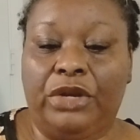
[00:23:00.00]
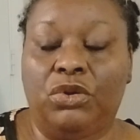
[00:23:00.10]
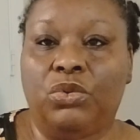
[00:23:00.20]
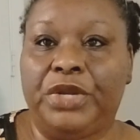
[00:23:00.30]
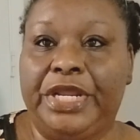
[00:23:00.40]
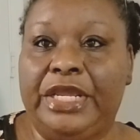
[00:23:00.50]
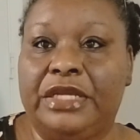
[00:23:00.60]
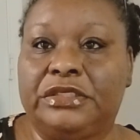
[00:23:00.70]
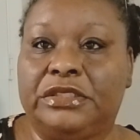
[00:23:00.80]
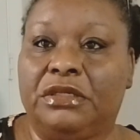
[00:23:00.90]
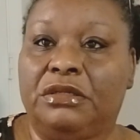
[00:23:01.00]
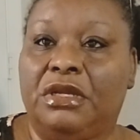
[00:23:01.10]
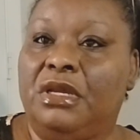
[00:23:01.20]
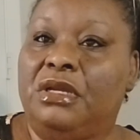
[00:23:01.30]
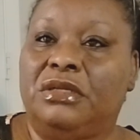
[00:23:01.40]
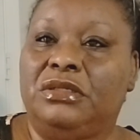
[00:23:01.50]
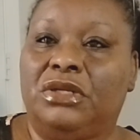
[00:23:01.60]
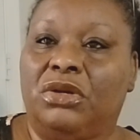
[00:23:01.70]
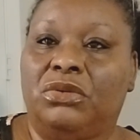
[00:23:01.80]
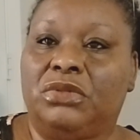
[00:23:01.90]
at who it is and,
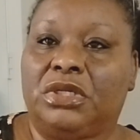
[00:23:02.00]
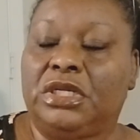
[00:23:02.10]
the